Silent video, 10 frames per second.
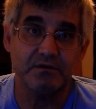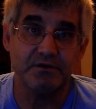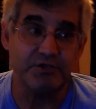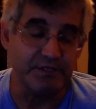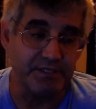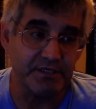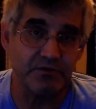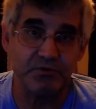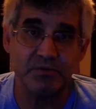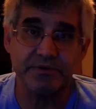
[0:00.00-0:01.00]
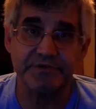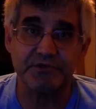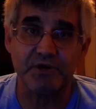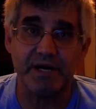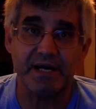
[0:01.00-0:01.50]
Do you dig through their
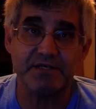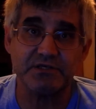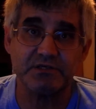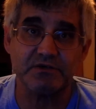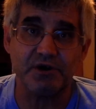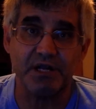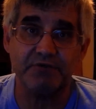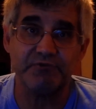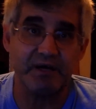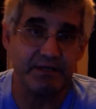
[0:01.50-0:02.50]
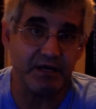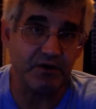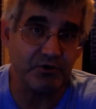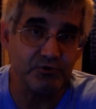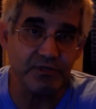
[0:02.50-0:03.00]
trash trying to find
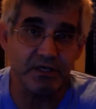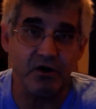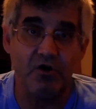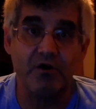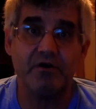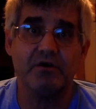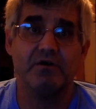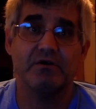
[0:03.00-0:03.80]
out who they are?